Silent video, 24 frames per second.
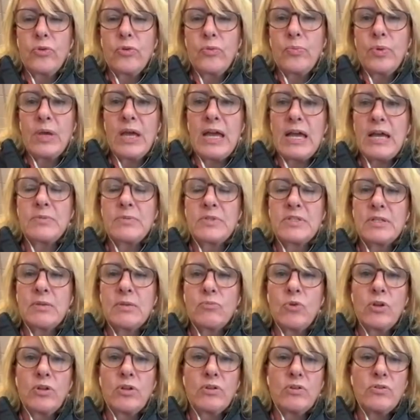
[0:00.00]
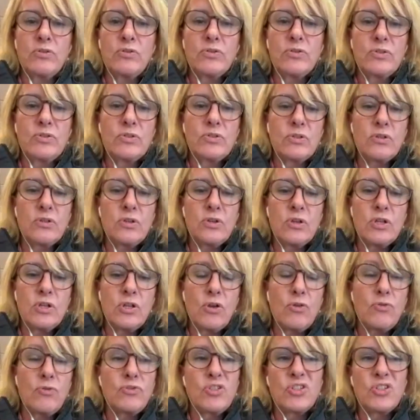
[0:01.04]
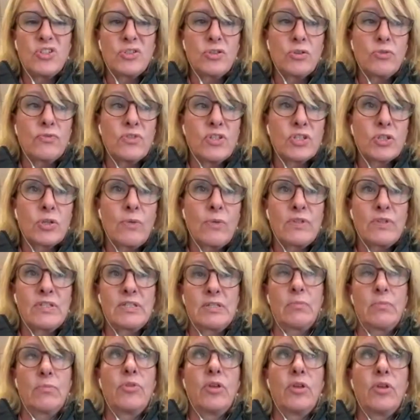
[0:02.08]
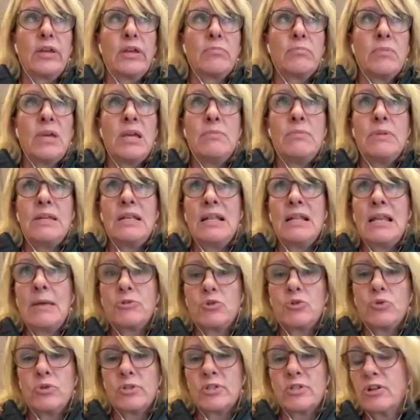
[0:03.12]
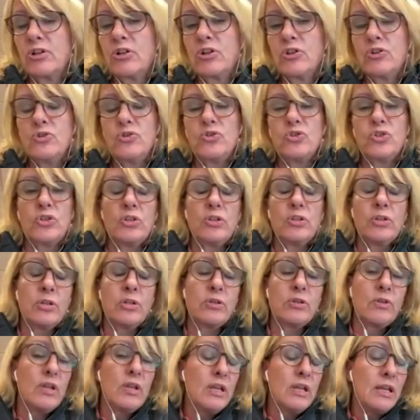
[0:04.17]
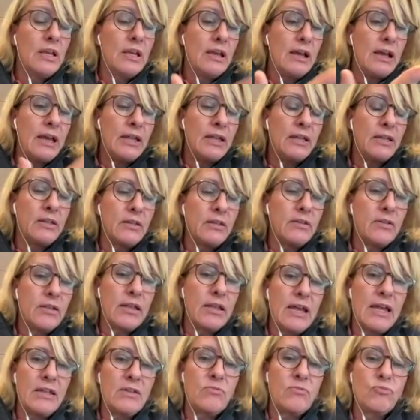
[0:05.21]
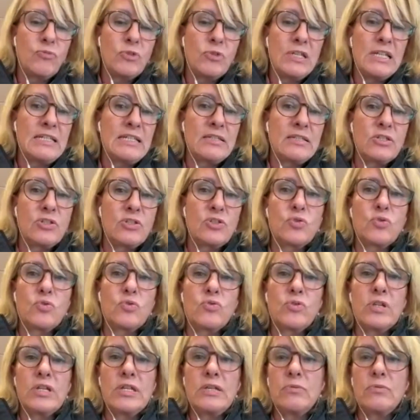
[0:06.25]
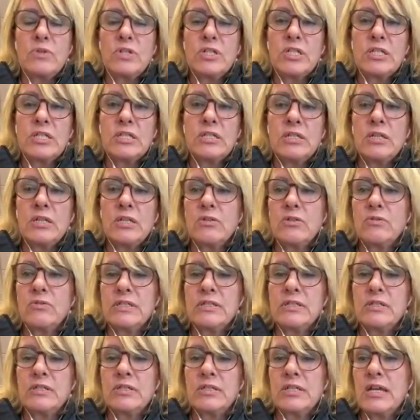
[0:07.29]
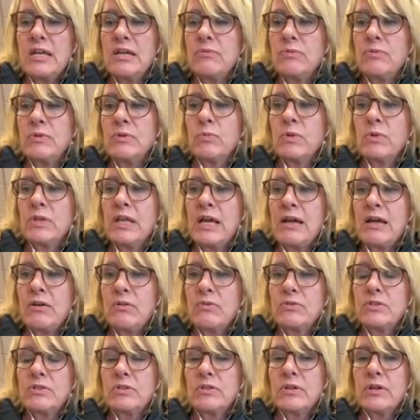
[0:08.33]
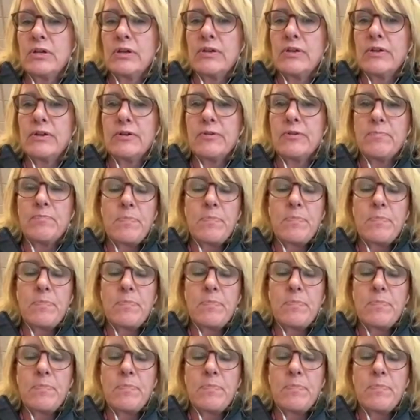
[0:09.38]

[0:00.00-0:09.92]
perhaps someone who's just sort of discovered something, maybe leapt to a conclusion and released a story which, as you say, without a